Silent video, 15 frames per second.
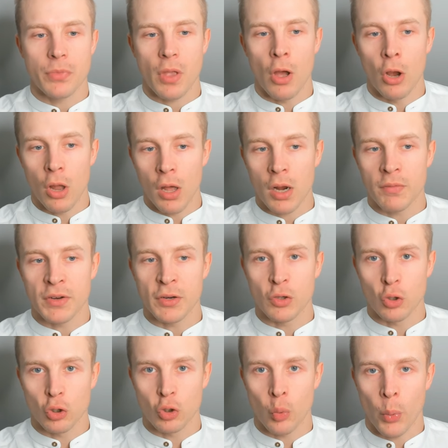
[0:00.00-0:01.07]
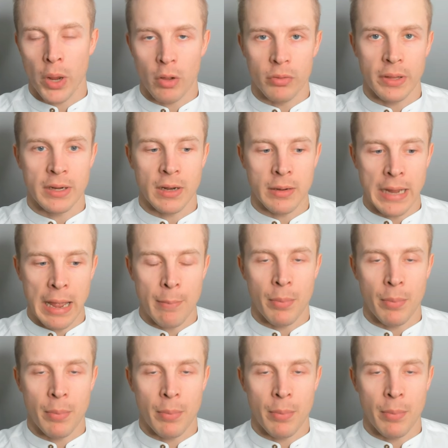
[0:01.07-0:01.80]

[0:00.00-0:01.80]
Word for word: a lot of it is also regulated, yeah,